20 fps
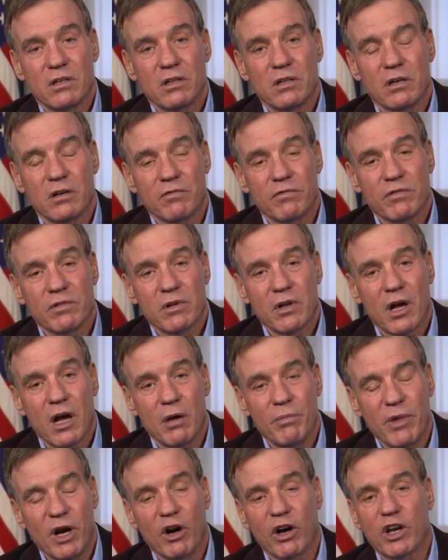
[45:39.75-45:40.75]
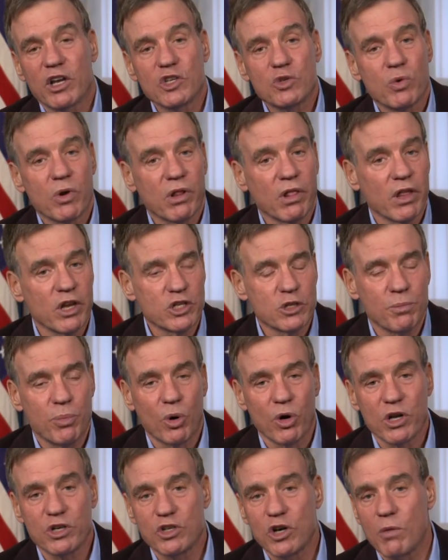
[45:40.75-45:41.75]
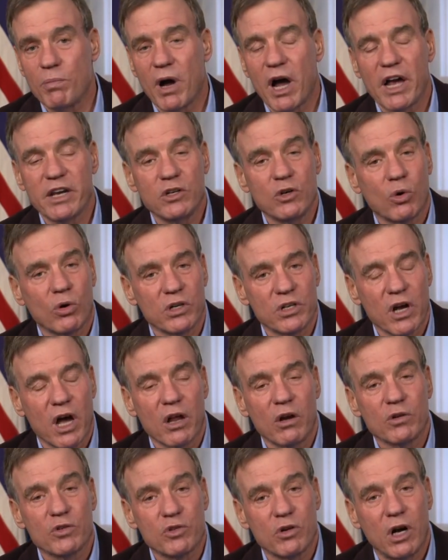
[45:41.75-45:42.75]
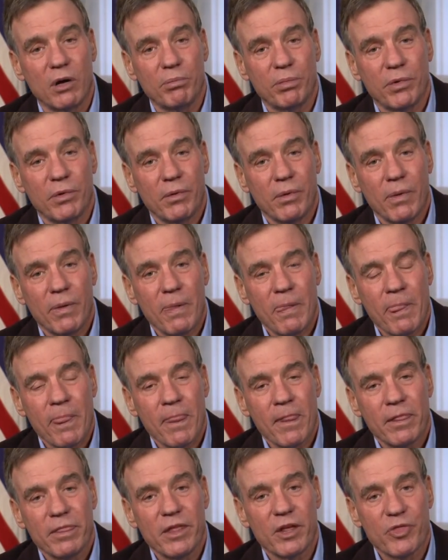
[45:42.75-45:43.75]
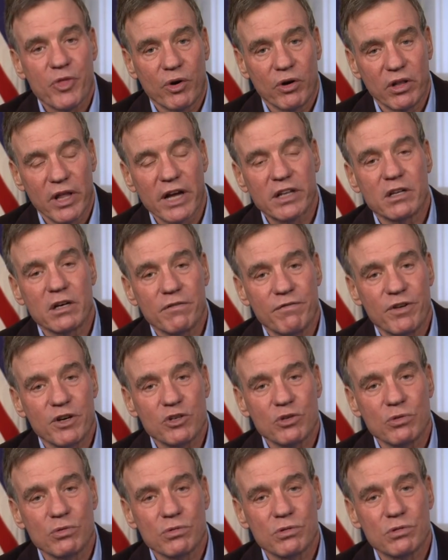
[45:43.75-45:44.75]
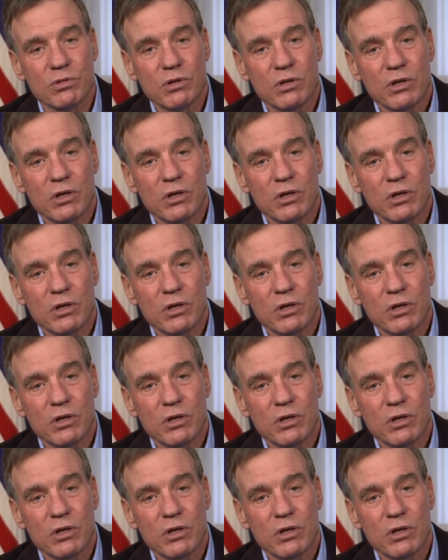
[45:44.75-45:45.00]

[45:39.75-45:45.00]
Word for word: of Americans, whether they supported Joe Biden or Donald Trump, that their elected officials